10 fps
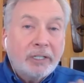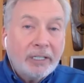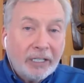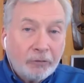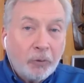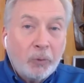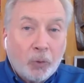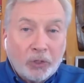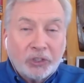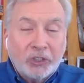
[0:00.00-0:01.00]
if we
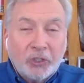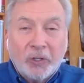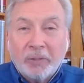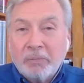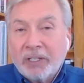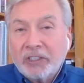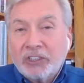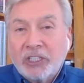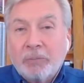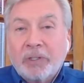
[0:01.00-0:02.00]
were to do it, because
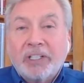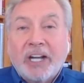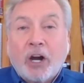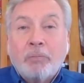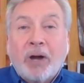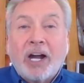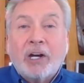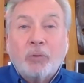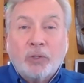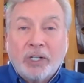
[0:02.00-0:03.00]
typically our
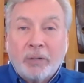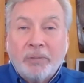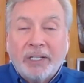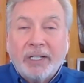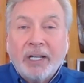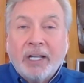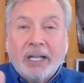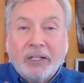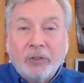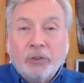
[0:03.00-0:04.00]
buyer will come in
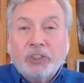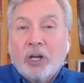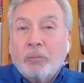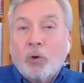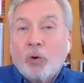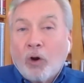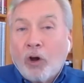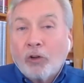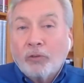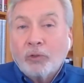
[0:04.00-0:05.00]
and do some or
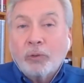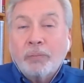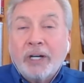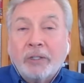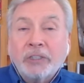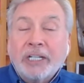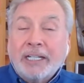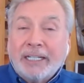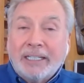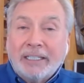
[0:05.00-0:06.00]
all of the repairs
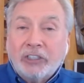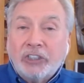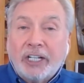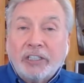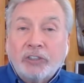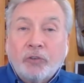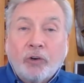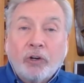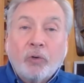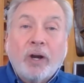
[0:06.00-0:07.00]
in exchange
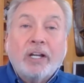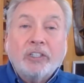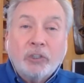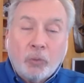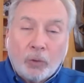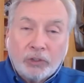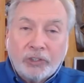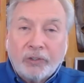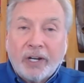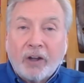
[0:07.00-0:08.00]
for a credit
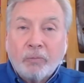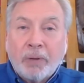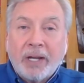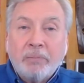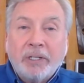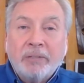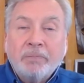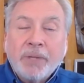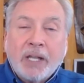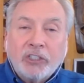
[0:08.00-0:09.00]
towards their down payment.
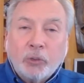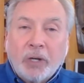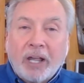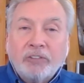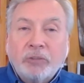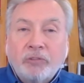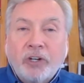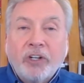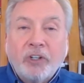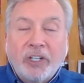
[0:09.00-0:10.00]
So we have some
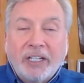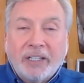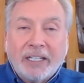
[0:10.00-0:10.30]
very unique